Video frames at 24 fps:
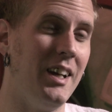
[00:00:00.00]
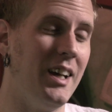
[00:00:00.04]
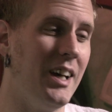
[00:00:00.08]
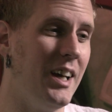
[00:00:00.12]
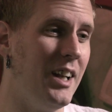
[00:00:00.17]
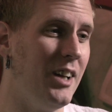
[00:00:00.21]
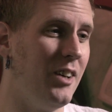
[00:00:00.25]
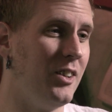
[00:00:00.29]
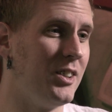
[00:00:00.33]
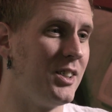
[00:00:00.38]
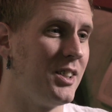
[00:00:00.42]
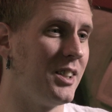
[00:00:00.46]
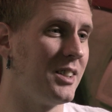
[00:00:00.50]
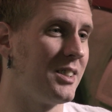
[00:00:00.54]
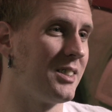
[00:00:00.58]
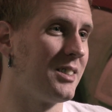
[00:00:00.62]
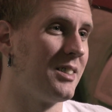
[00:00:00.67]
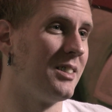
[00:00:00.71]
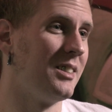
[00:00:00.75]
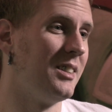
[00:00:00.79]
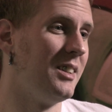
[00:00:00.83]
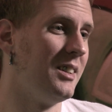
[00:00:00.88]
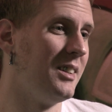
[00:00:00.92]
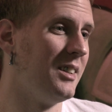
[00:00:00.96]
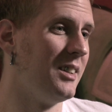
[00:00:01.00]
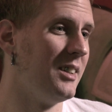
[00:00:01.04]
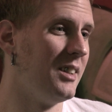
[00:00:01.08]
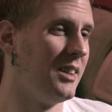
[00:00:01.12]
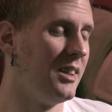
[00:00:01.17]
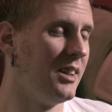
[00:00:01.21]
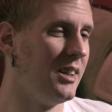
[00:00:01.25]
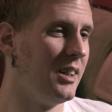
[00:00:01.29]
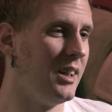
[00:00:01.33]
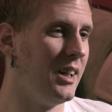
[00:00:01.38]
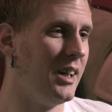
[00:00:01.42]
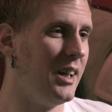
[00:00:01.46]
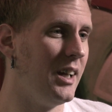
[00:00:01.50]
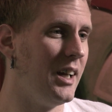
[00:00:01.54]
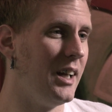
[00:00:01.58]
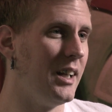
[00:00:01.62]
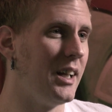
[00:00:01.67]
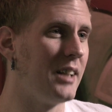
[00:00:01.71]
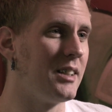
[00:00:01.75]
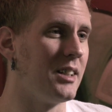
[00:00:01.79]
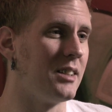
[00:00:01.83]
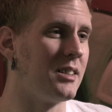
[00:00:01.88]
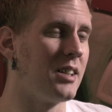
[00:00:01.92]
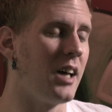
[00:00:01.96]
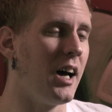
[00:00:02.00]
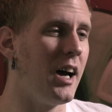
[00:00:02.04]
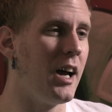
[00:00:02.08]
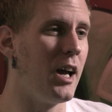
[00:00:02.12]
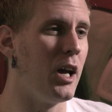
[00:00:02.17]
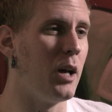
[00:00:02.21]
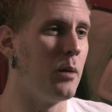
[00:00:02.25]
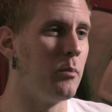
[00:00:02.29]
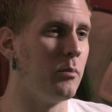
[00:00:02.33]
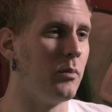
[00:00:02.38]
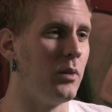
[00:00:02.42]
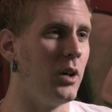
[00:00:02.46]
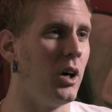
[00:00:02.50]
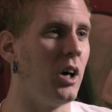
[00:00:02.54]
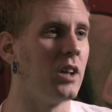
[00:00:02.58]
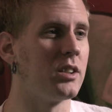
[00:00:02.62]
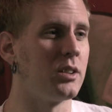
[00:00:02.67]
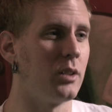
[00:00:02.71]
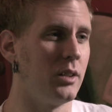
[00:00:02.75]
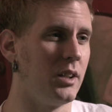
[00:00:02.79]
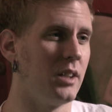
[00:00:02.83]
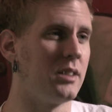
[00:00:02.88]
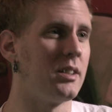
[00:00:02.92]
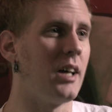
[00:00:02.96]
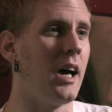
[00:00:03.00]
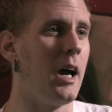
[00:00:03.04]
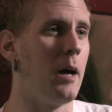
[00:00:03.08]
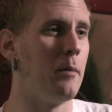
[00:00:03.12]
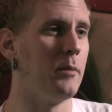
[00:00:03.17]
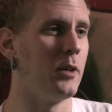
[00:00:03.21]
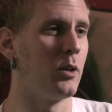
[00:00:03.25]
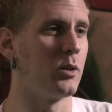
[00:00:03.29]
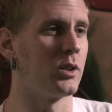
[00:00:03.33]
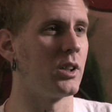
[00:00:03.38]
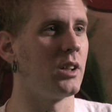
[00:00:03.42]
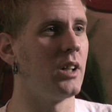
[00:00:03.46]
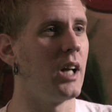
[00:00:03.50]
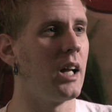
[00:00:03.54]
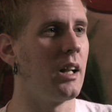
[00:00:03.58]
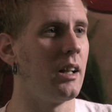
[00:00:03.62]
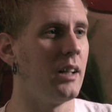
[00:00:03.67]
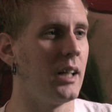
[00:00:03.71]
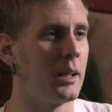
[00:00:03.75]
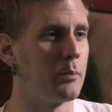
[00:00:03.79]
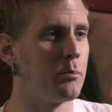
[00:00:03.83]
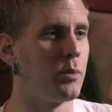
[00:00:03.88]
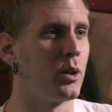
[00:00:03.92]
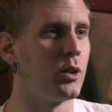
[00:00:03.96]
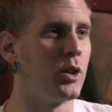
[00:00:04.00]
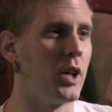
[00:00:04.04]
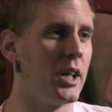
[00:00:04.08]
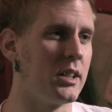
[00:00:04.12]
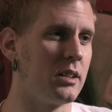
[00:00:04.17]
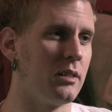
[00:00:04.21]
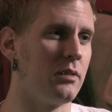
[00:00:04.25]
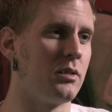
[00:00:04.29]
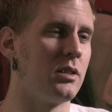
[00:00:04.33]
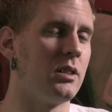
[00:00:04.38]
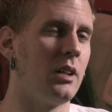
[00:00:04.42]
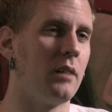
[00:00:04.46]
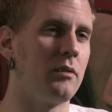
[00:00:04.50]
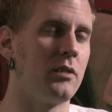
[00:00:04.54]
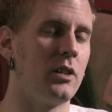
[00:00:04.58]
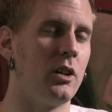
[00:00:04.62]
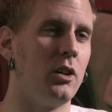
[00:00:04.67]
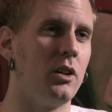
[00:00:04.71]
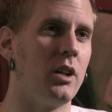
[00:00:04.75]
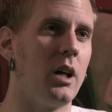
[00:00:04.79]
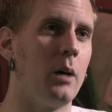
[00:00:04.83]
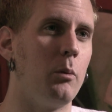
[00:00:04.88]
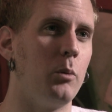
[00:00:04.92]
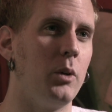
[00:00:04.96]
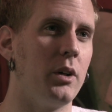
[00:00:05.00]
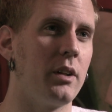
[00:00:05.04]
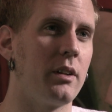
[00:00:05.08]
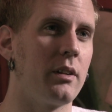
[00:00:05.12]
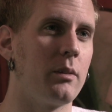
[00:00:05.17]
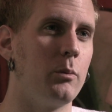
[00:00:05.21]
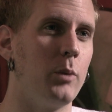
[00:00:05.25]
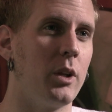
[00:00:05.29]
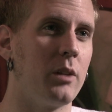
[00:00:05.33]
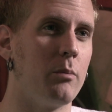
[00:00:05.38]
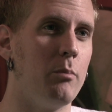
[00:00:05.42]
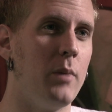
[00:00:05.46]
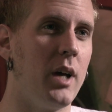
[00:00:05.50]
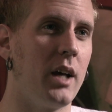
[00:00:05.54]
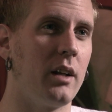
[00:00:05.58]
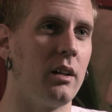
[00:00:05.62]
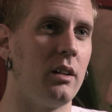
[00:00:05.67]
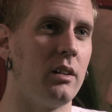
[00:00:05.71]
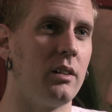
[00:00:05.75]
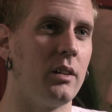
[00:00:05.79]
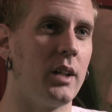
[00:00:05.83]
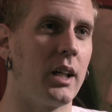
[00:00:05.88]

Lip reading: And it was just, and at the time, there was a lot of like progressive stuff going on with metal,